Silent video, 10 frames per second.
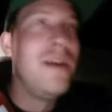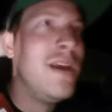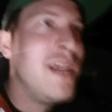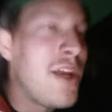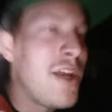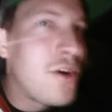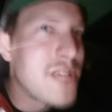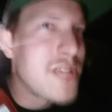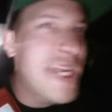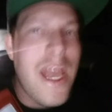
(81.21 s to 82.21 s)
Now, of course,
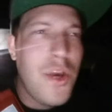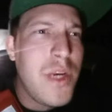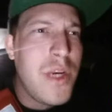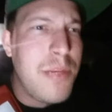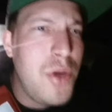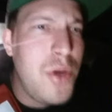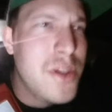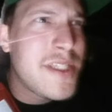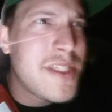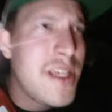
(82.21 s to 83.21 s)
I can't go into
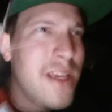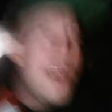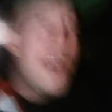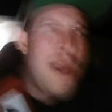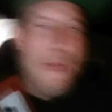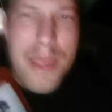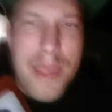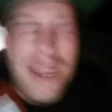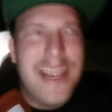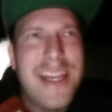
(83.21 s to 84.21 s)
boost
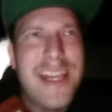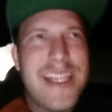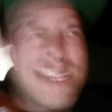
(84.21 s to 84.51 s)
because I